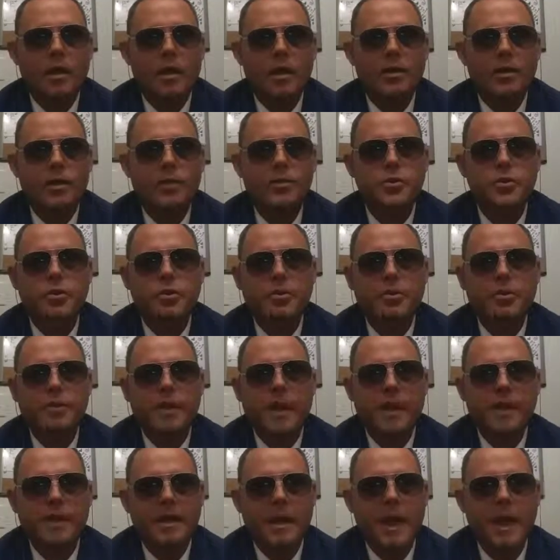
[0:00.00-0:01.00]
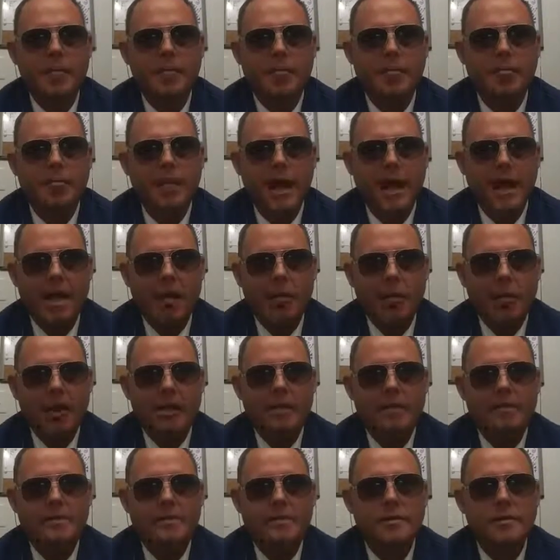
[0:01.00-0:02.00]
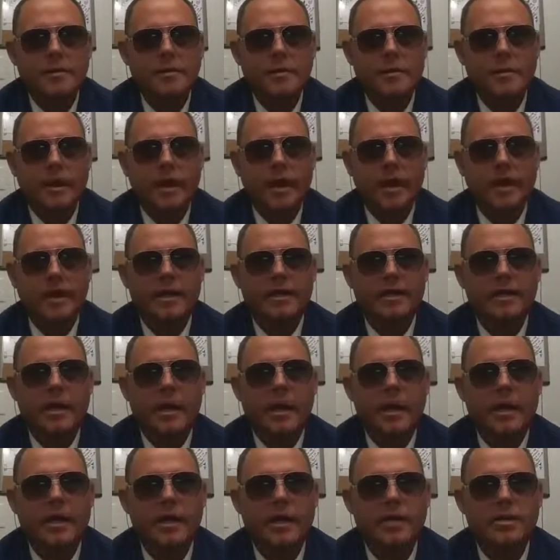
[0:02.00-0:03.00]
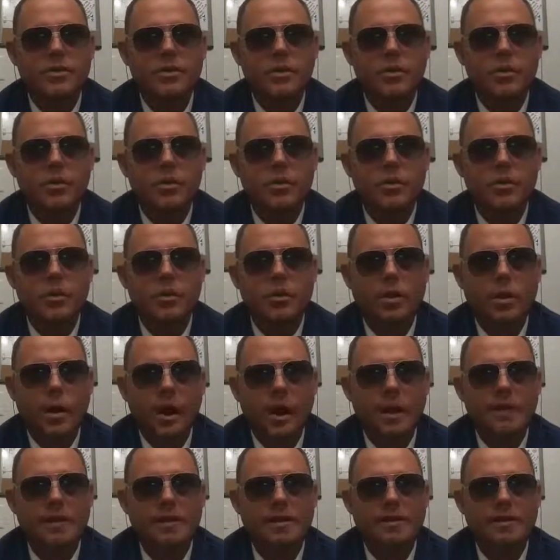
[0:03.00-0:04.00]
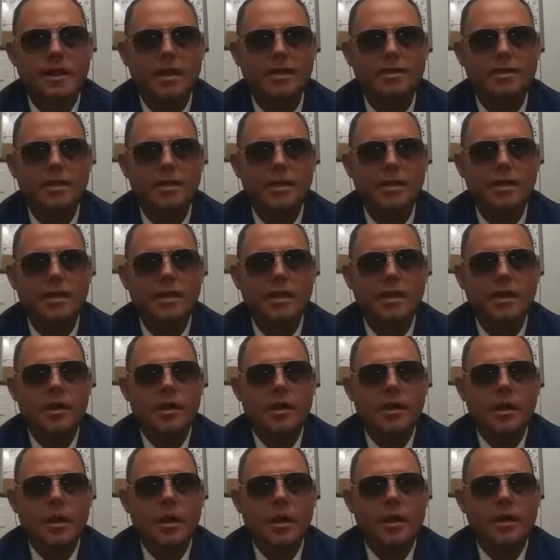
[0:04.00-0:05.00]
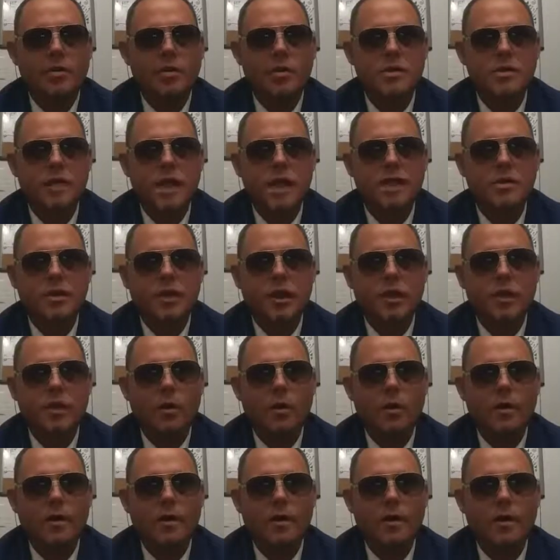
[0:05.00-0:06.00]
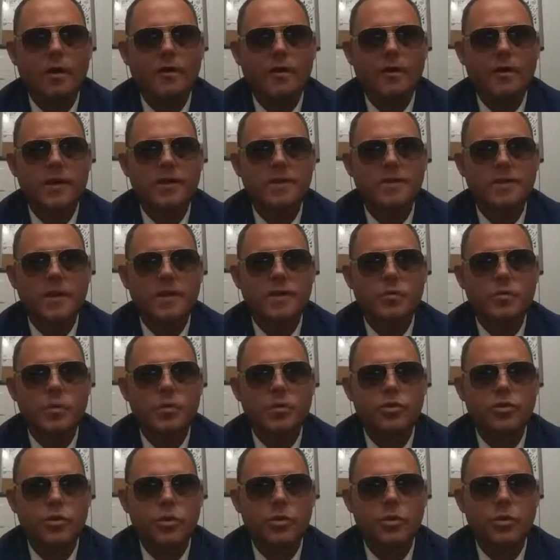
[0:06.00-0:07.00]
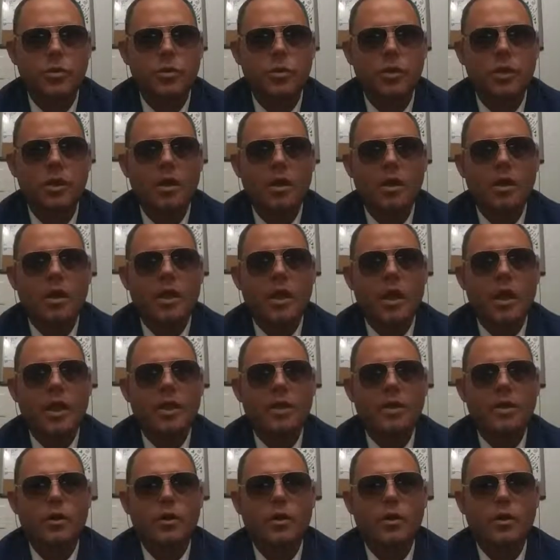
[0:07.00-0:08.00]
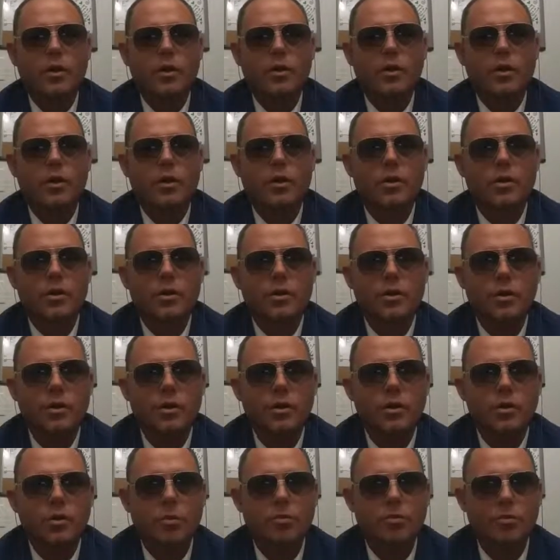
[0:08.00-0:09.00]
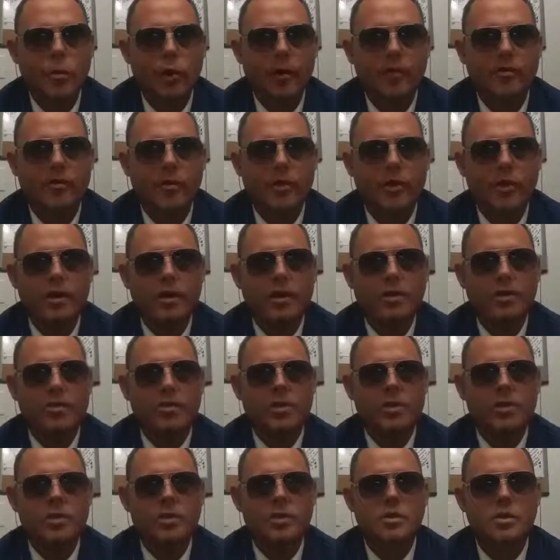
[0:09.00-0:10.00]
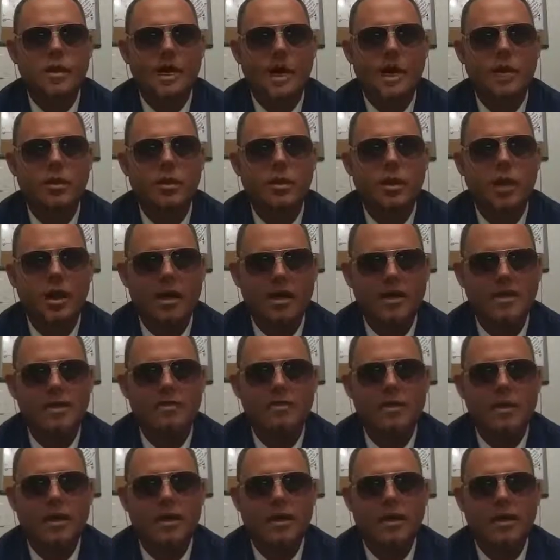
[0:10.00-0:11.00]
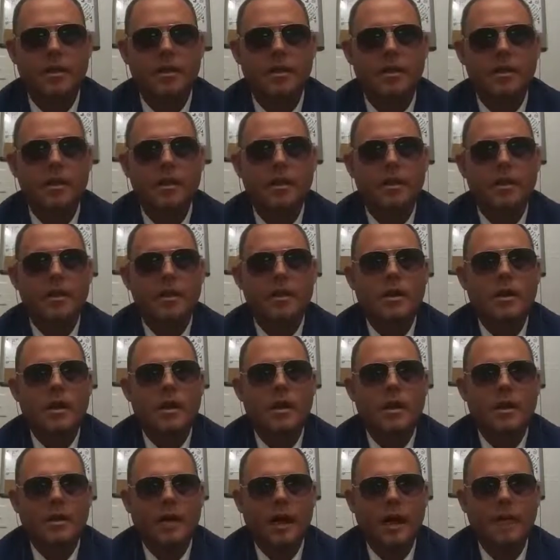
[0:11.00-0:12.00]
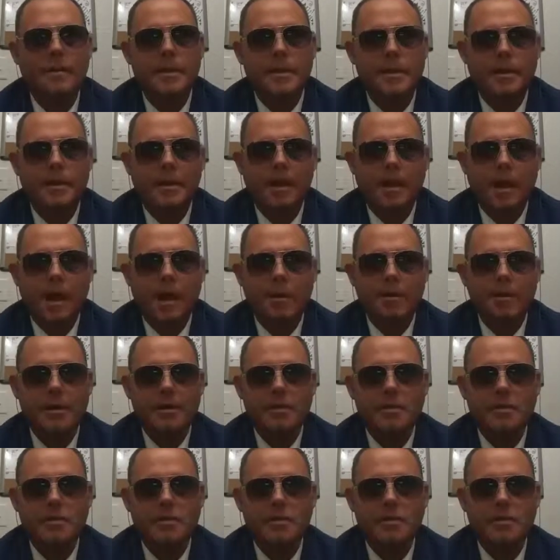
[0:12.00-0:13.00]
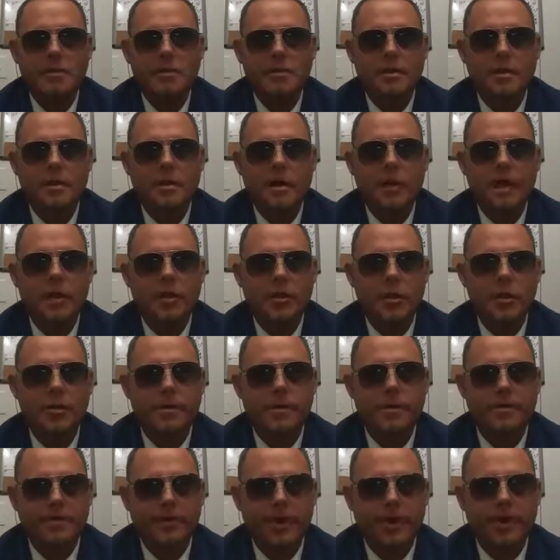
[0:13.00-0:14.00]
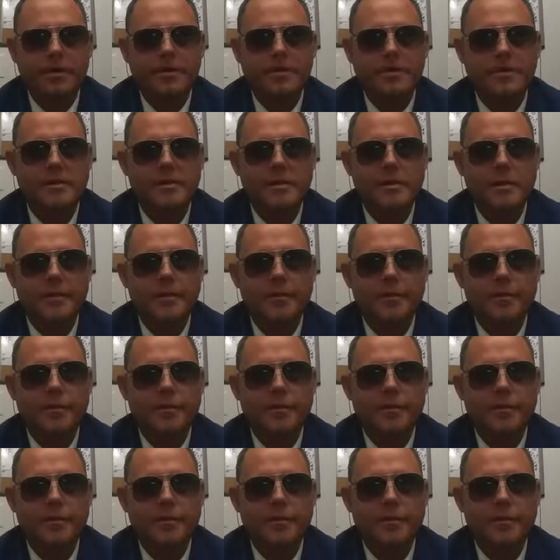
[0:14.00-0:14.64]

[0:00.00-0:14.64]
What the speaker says: A YouTuber by the name of Madowix had gone into the comment section and was asking her if these things were true, and her new boyfriend, which is now her husband, came into the comments in her defense,